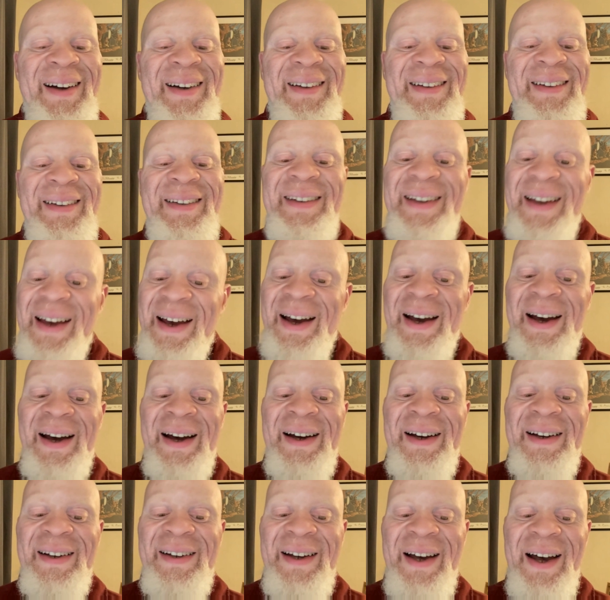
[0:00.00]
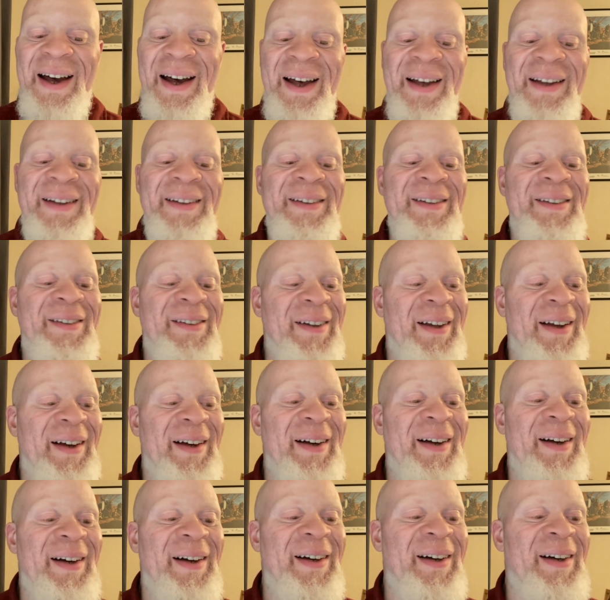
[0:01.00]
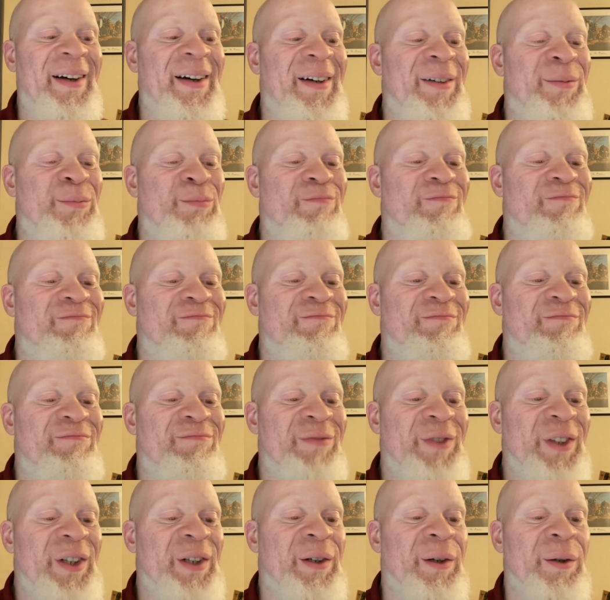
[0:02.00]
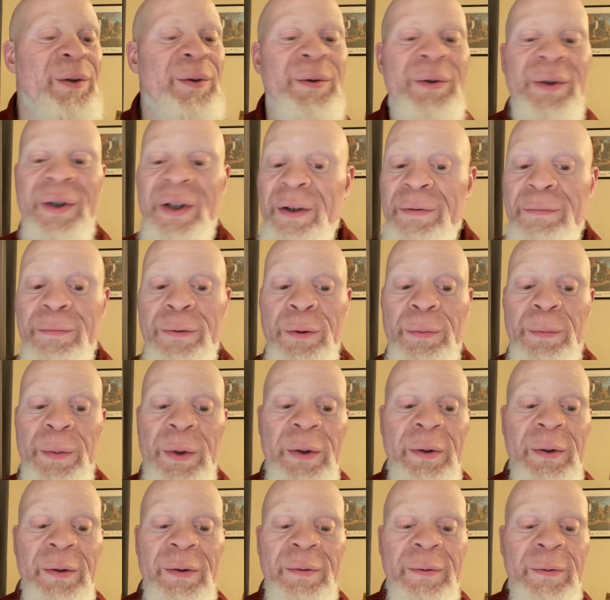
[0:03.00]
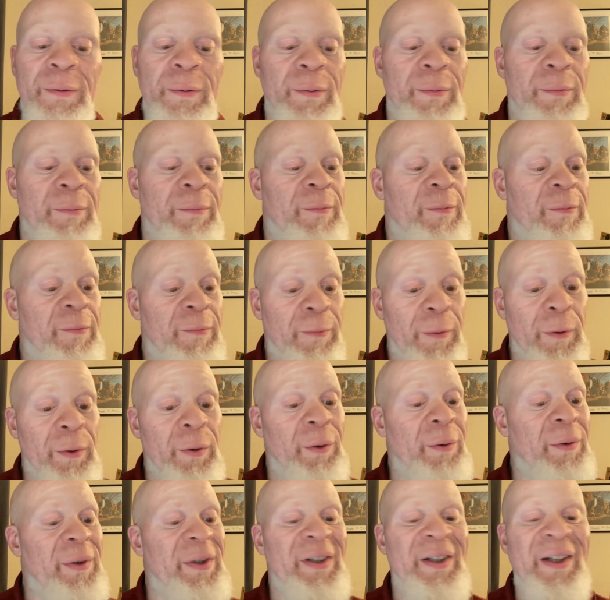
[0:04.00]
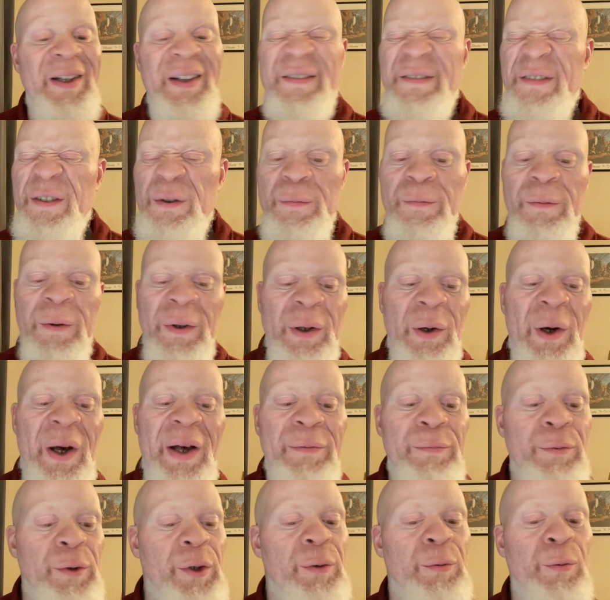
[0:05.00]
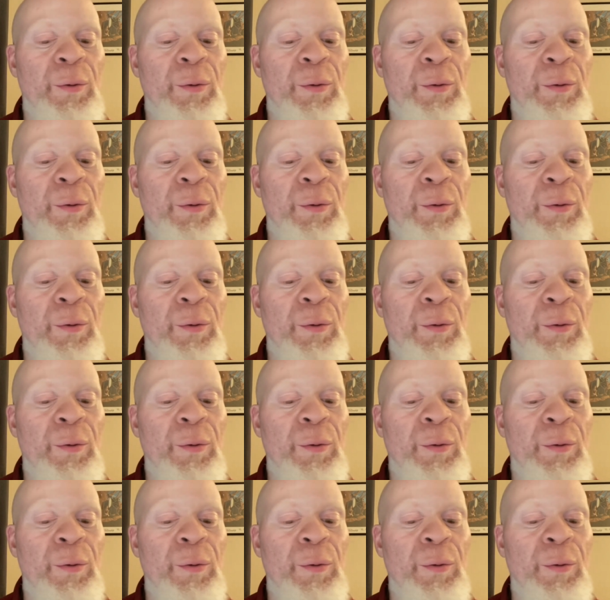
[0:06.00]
Yeah, as you know, if you've been following, if you follow every